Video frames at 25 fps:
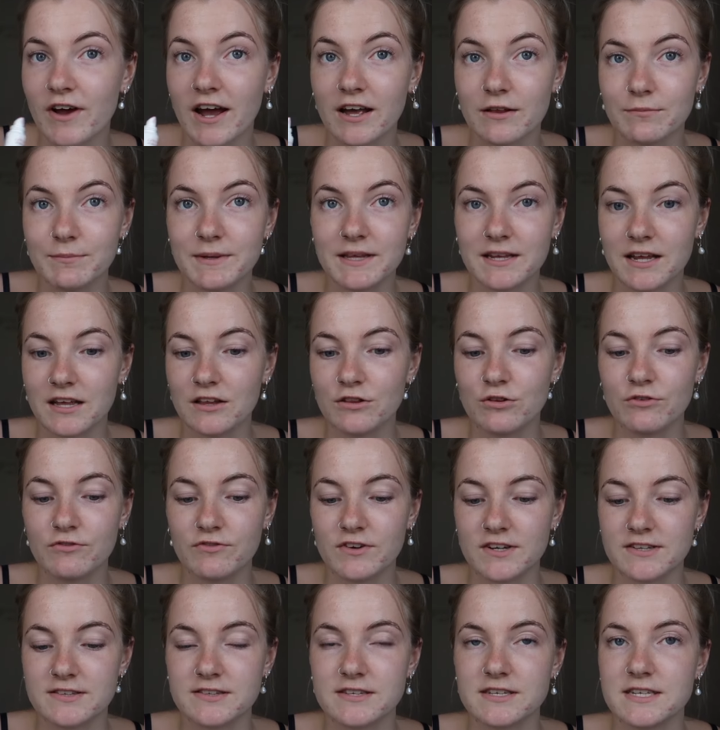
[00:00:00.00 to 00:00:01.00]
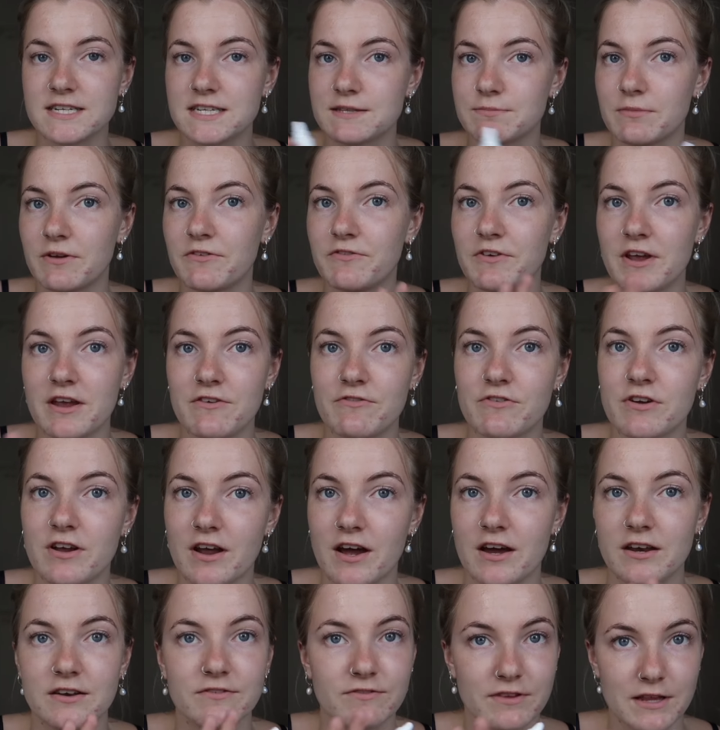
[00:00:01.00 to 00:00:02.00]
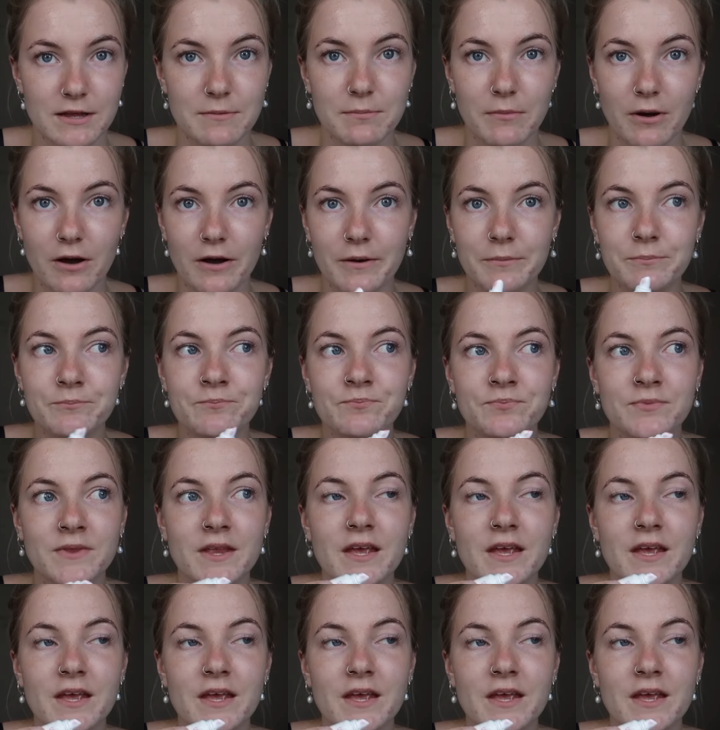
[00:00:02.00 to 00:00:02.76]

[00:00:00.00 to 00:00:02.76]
I mean, I love Vaseline, it's my favourite kind of lip balm.